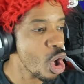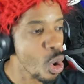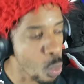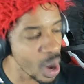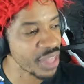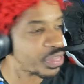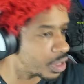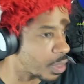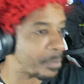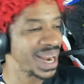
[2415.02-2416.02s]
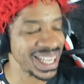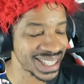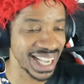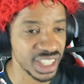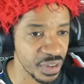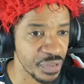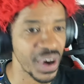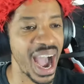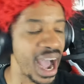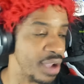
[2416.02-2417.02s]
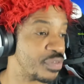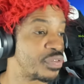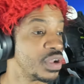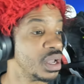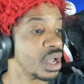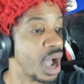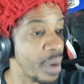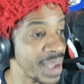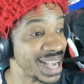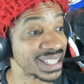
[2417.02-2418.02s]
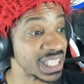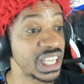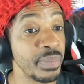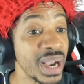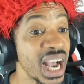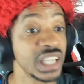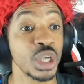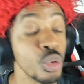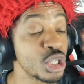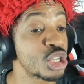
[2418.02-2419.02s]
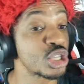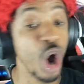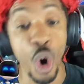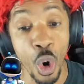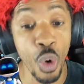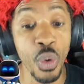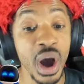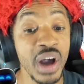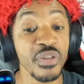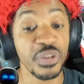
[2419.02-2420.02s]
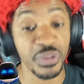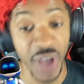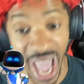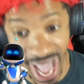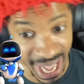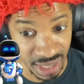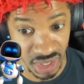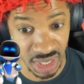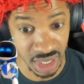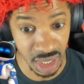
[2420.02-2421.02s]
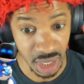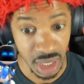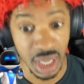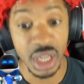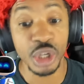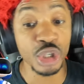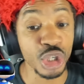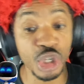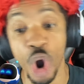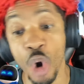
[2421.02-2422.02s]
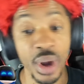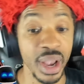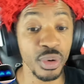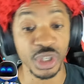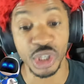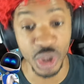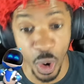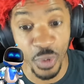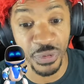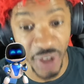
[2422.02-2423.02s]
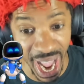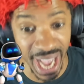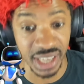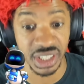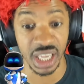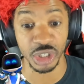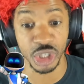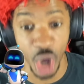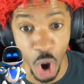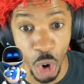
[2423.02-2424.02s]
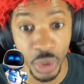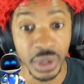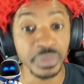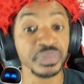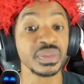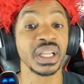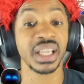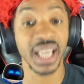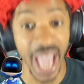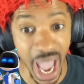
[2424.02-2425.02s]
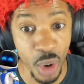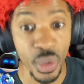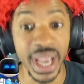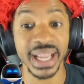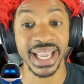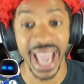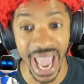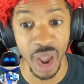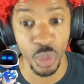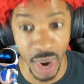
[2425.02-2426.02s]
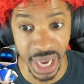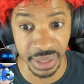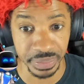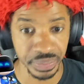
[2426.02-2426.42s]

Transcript: with the PlayStation 5 um, SSD because it was so fast so it was so fast and so can't wait can't wait